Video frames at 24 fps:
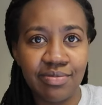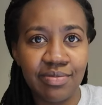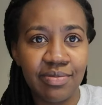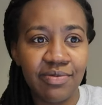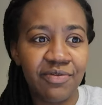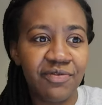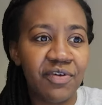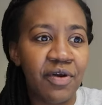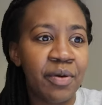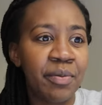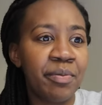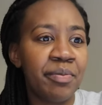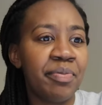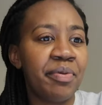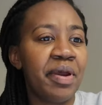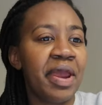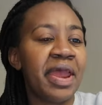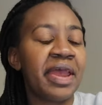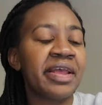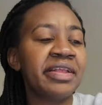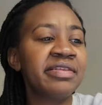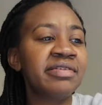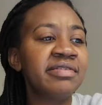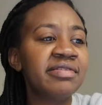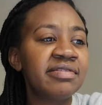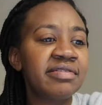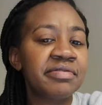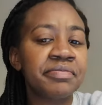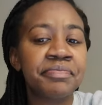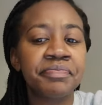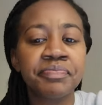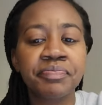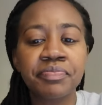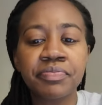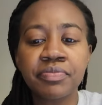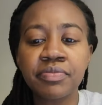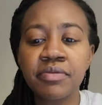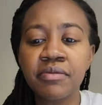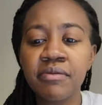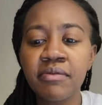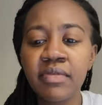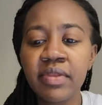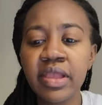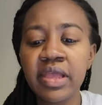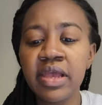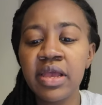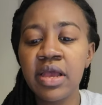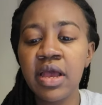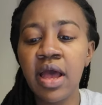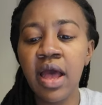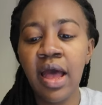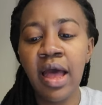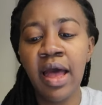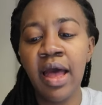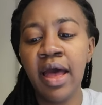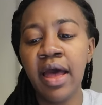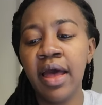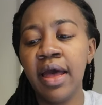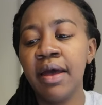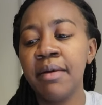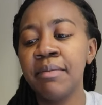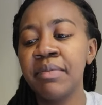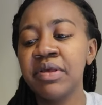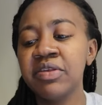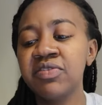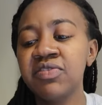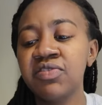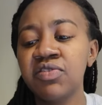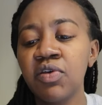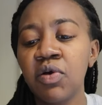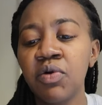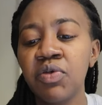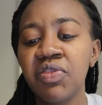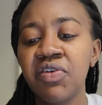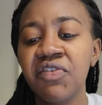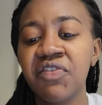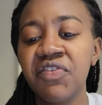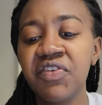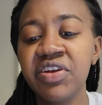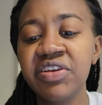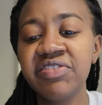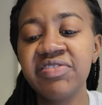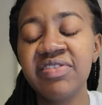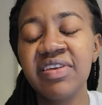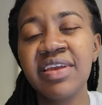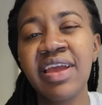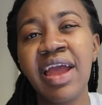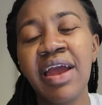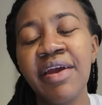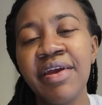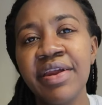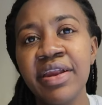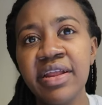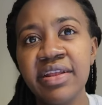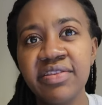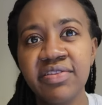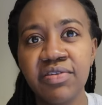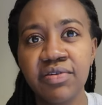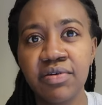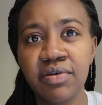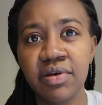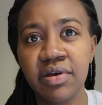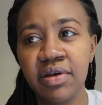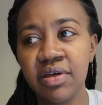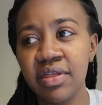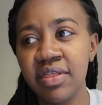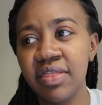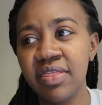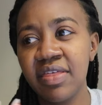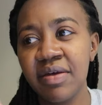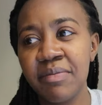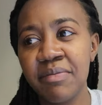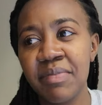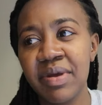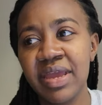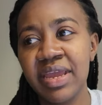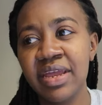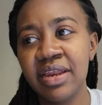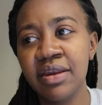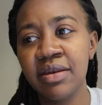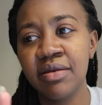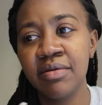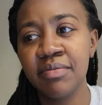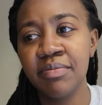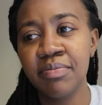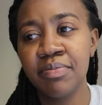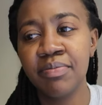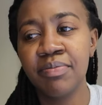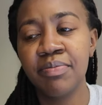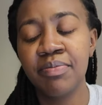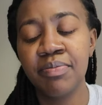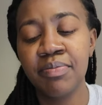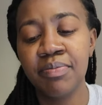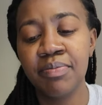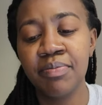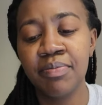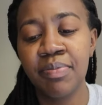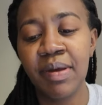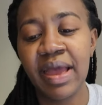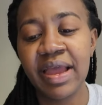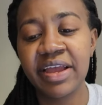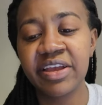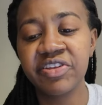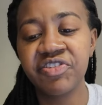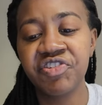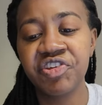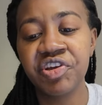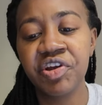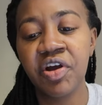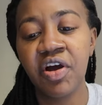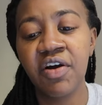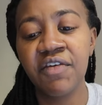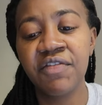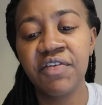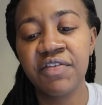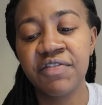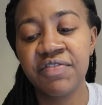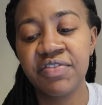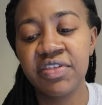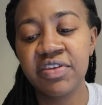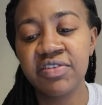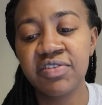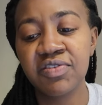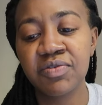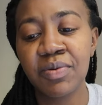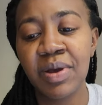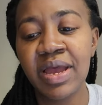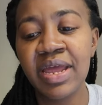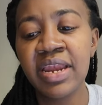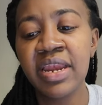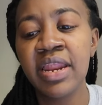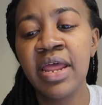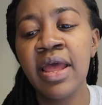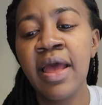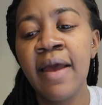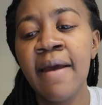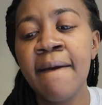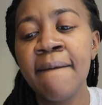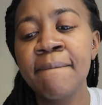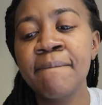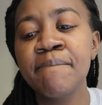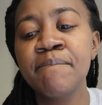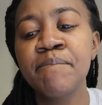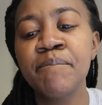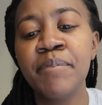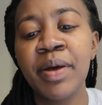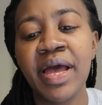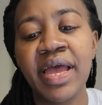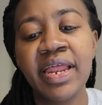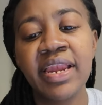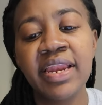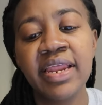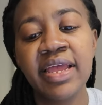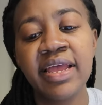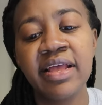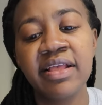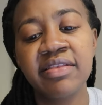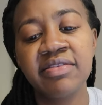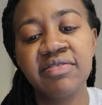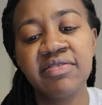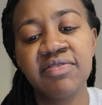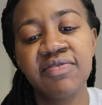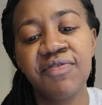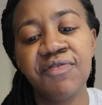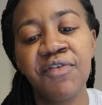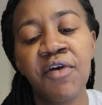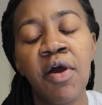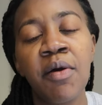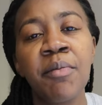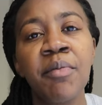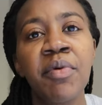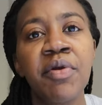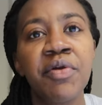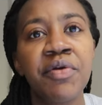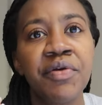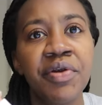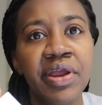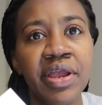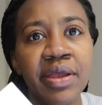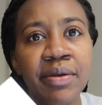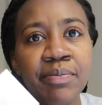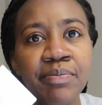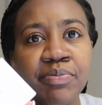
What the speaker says: from brands. So the first thing, I already took the main packaging off of this one, but it's from Rare